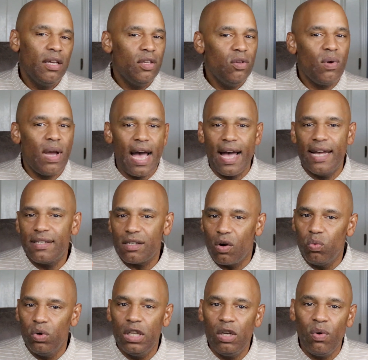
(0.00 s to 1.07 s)
You guys
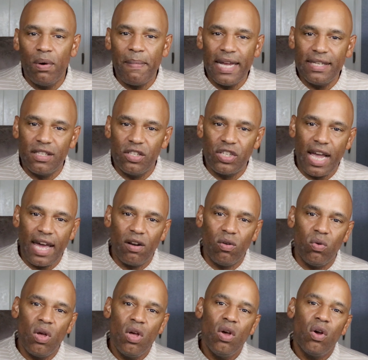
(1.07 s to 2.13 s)
are really what makes the
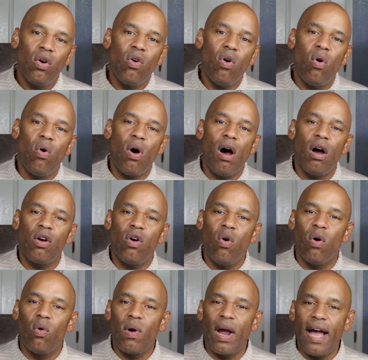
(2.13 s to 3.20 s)
channel go
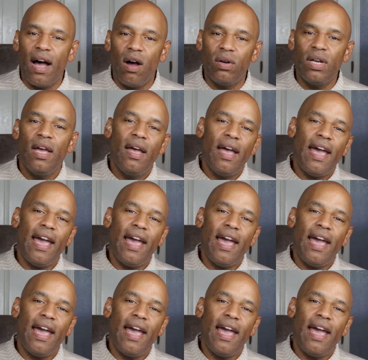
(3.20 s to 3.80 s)
around.